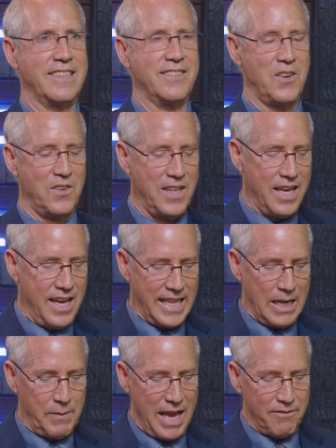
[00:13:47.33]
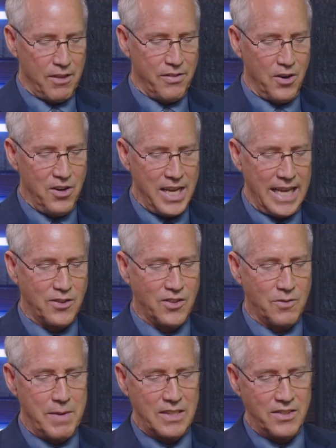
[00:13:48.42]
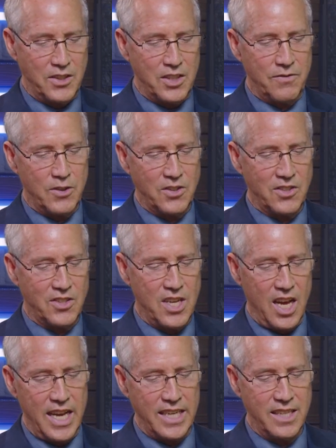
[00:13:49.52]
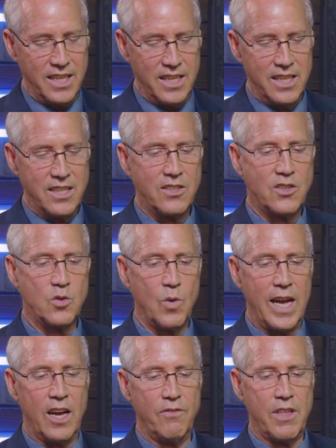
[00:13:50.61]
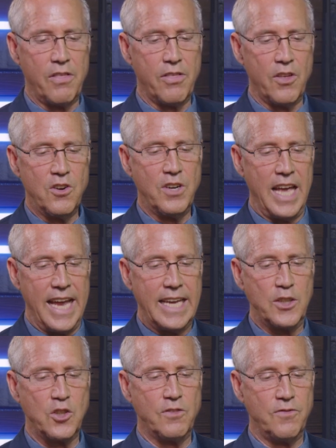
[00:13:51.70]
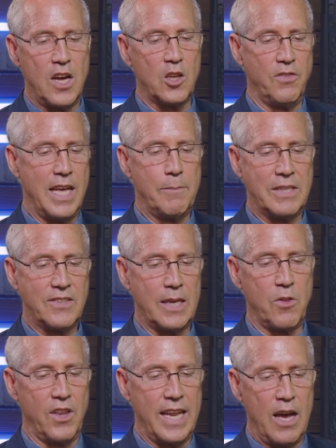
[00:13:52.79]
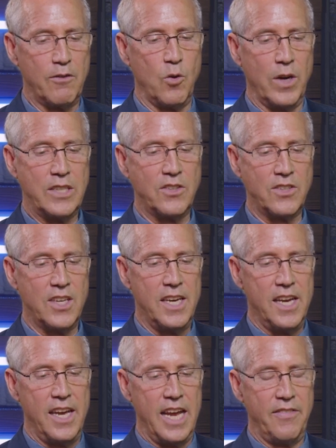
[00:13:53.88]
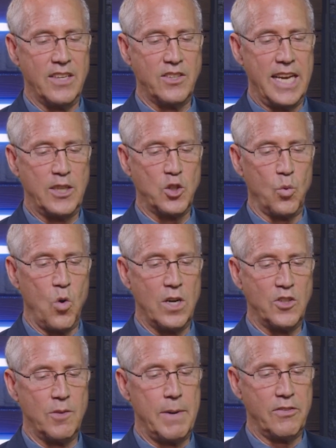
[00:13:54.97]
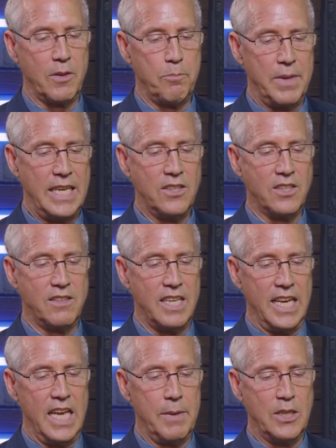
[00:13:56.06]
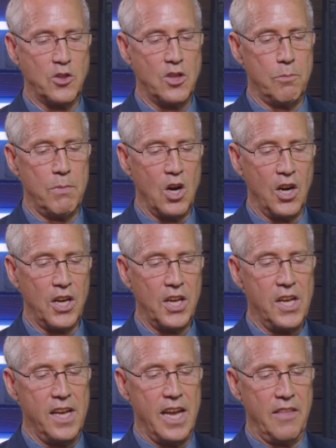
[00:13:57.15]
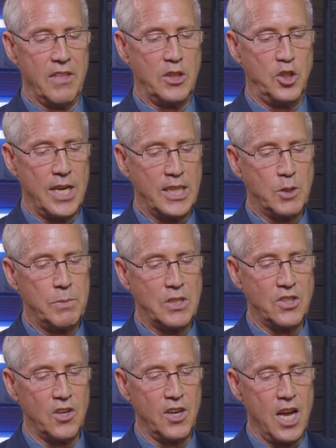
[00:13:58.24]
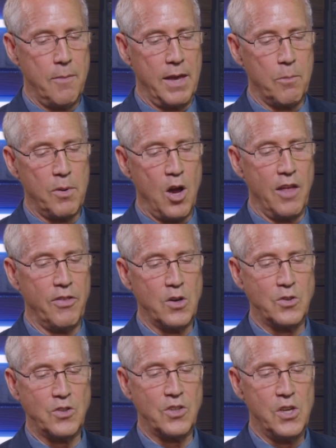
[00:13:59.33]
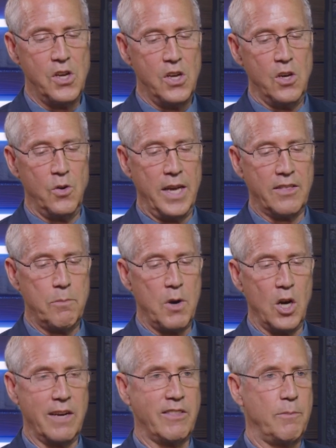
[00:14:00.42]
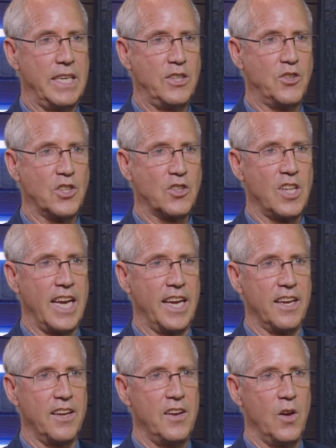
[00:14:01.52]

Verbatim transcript: So, and then we have the third angel's message in verses nine to twelve. The third angel followed them and said with a loud voice, and this angel warns about the beast, the image, the mark, and the judgments that are coming upon those who get the mark of the beast, just like